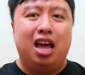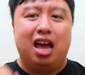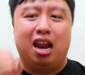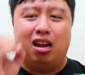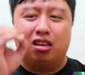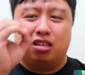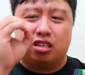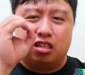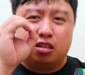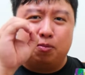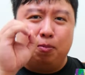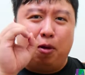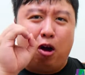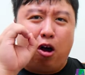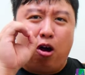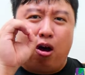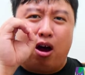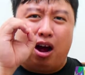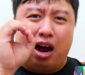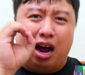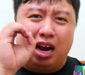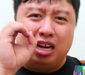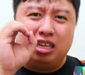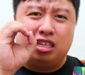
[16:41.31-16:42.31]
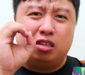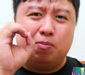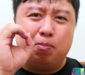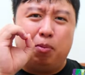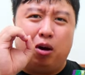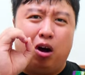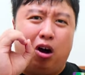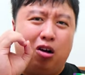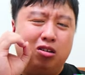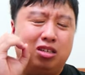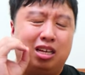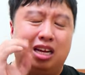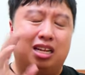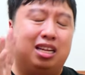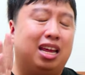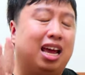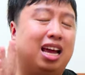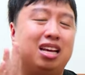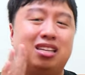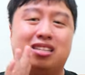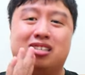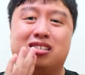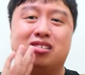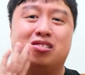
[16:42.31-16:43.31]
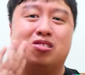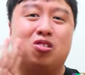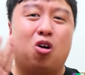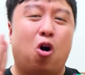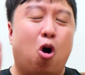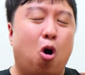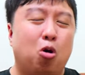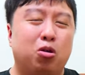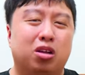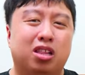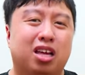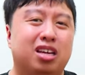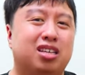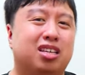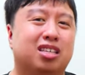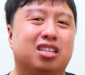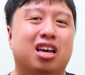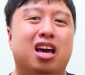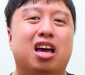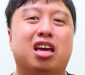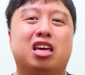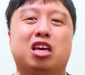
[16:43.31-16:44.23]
And it's small ice balls that taste so delicious.